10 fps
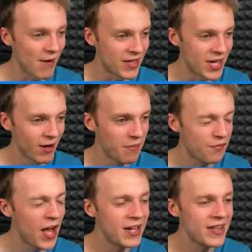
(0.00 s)
out of here. I'm
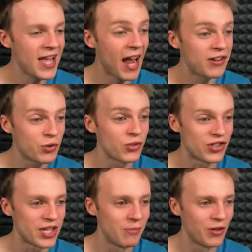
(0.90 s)
finding the actual
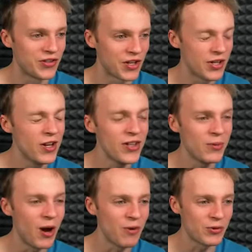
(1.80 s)
sea monster. You know, the
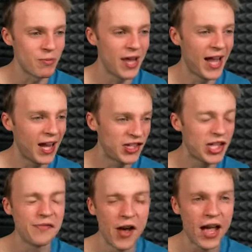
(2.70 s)
one which we're meant to
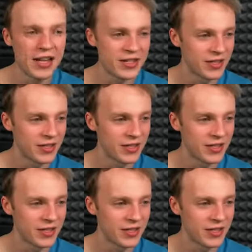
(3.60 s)
actually find?